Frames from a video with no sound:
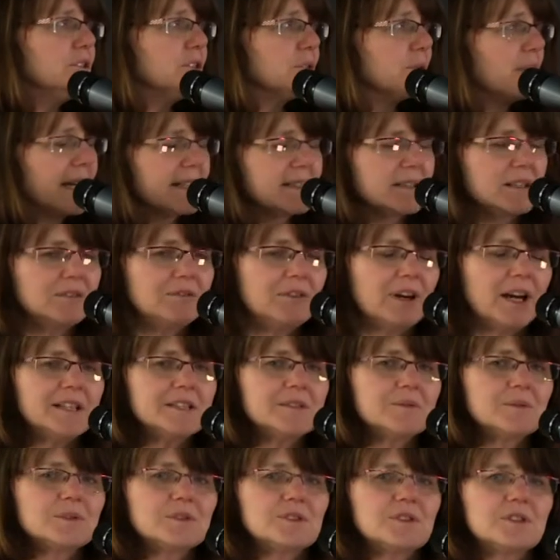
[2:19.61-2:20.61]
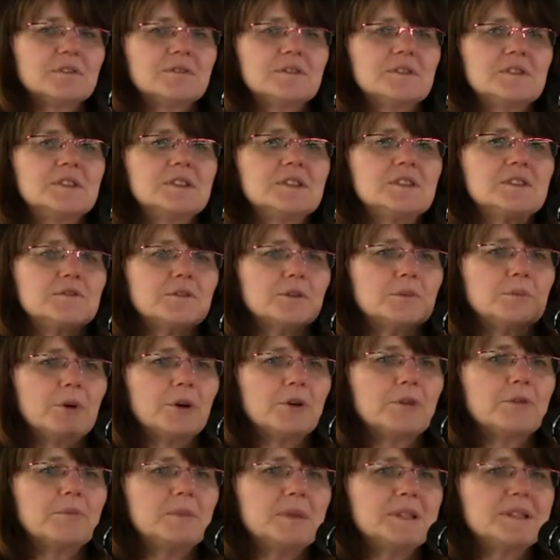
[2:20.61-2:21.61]
direct advisory services for
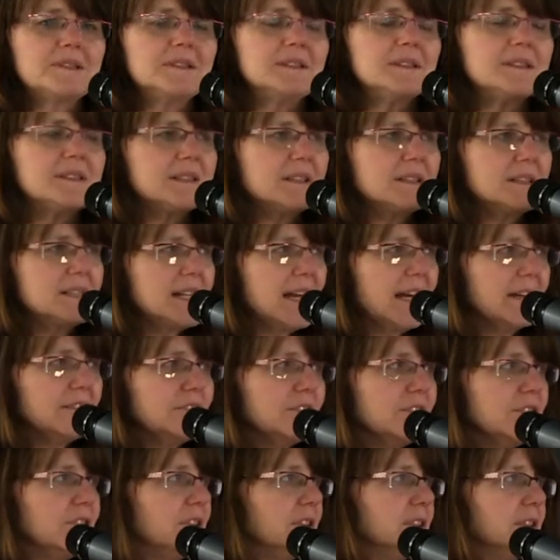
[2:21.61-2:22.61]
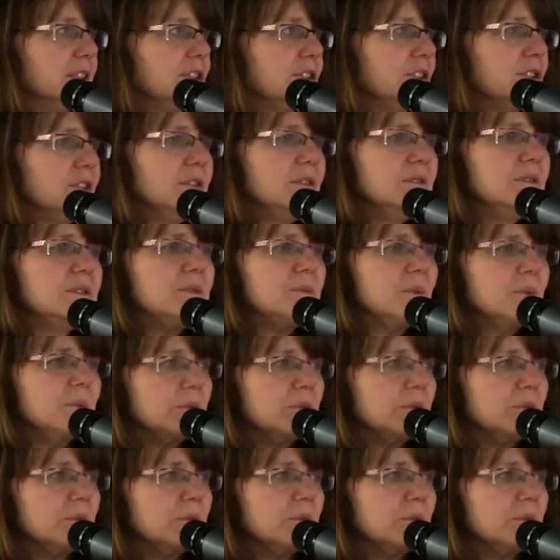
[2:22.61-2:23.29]
both business and technical issues.